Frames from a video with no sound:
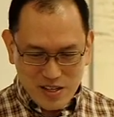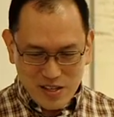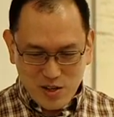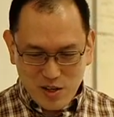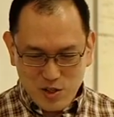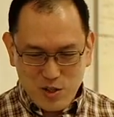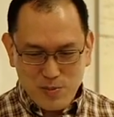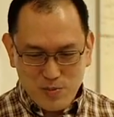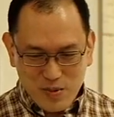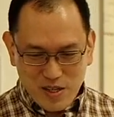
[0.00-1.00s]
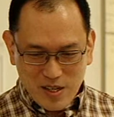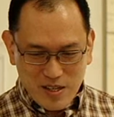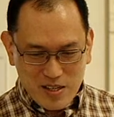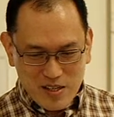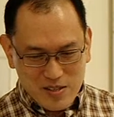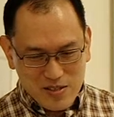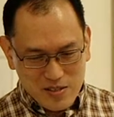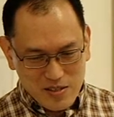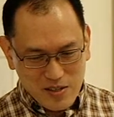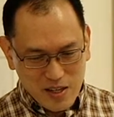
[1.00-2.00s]
costume.
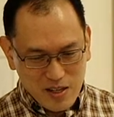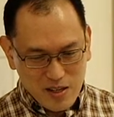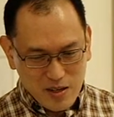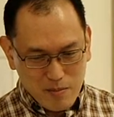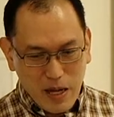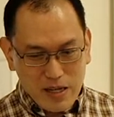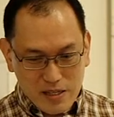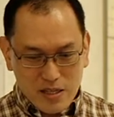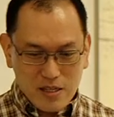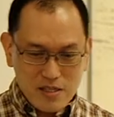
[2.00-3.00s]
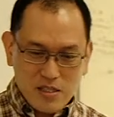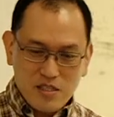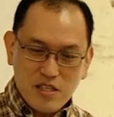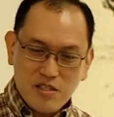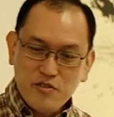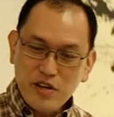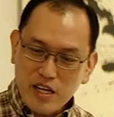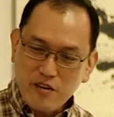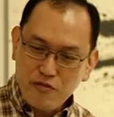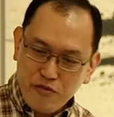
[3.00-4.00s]
Okay. But it's really
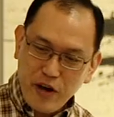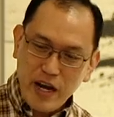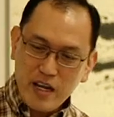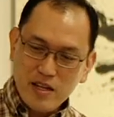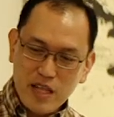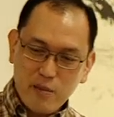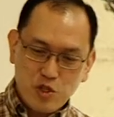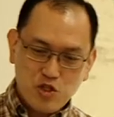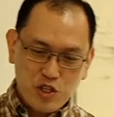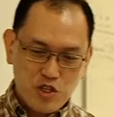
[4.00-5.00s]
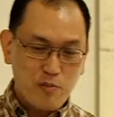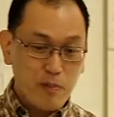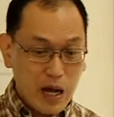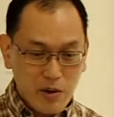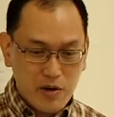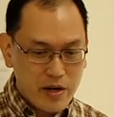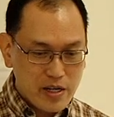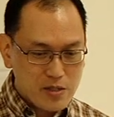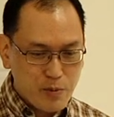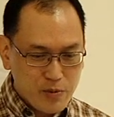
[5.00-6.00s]
a frank demonstration of power, right?
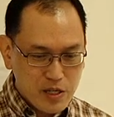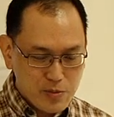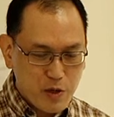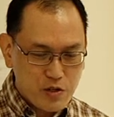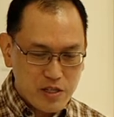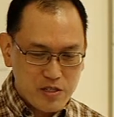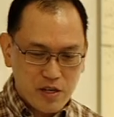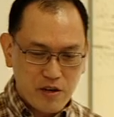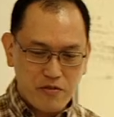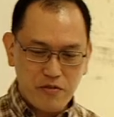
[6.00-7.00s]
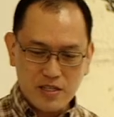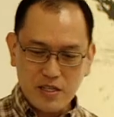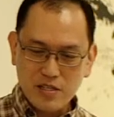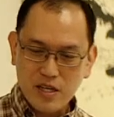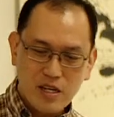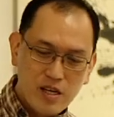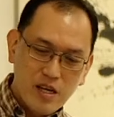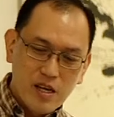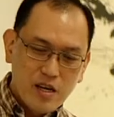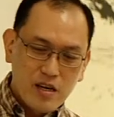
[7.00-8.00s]
This portrait itself, as I said,
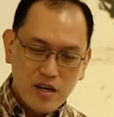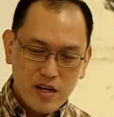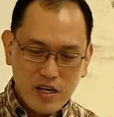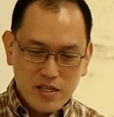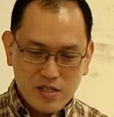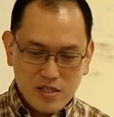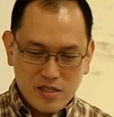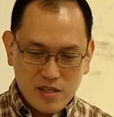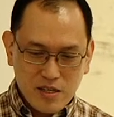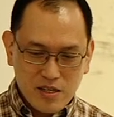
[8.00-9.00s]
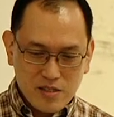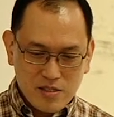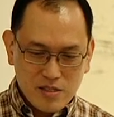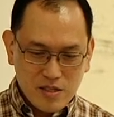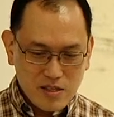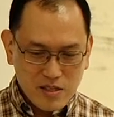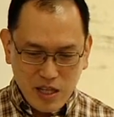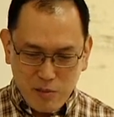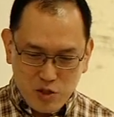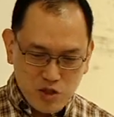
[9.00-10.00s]
okay, it's a
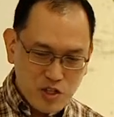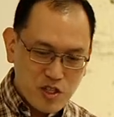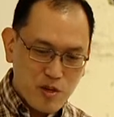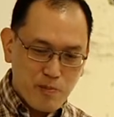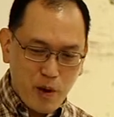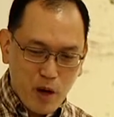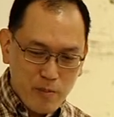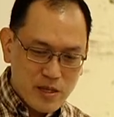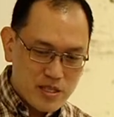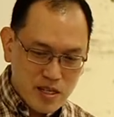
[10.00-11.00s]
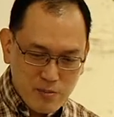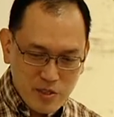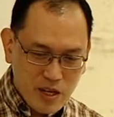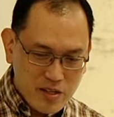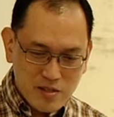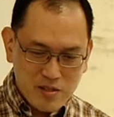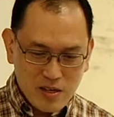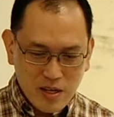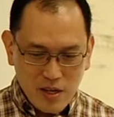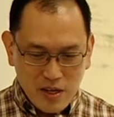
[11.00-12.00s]
demonstration of pomp and circumstance,
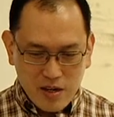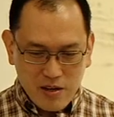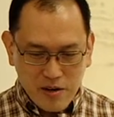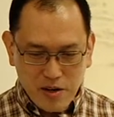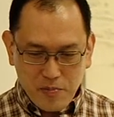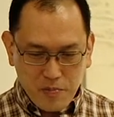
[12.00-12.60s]
right?